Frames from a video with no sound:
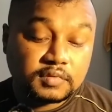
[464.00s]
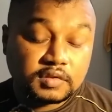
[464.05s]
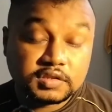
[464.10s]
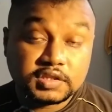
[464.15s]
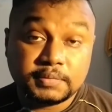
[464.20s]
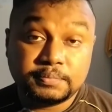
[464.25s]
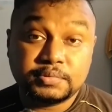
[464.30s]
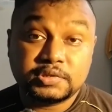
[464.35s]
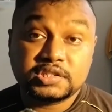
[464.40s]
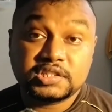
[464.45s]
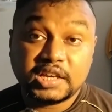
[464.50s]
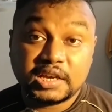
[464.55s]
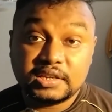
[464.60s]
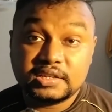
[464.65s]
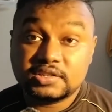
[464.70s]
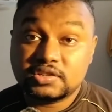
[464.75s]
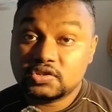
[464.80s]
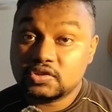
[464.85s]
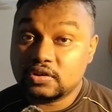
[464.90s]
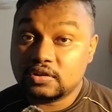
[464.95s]

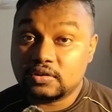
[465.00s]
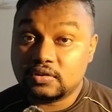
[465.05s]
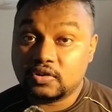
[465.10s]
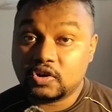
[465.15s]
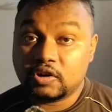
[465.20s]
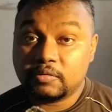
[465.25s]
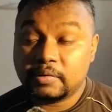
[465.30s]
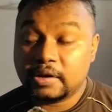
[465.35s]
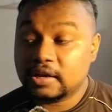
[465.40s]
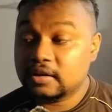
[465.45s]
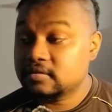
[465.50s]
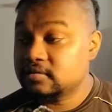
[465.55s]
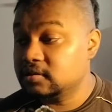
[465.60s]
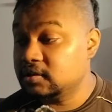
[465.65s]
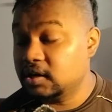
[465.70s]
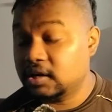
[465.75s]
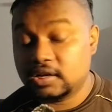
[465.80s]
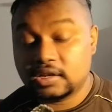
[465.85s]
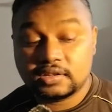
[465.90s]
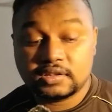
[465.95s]
substantial drawbacks
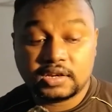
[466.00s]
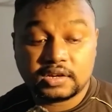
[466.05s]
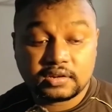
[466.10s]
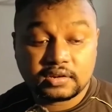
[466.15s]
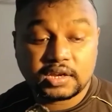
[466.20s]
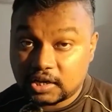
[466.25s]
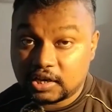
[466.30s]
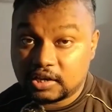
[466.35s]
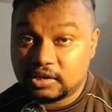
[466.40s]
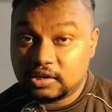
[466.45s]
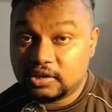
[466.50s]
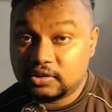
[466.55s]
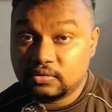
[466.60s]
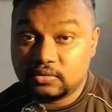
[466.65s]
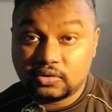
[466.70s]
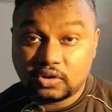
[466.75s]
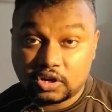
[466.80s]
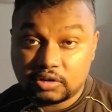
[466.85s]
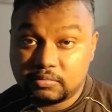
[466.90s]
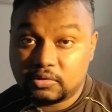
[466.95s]
regarding that. I need to
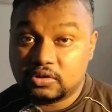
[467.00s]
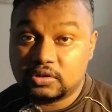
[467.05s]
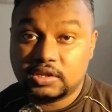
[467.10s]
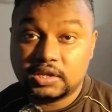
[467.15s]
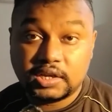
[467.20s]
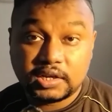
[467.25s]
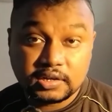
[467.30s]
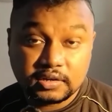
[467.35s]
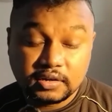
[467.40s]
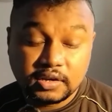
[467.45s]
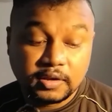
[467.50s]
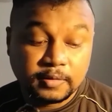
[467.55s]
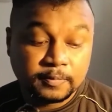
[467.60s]
talk about that.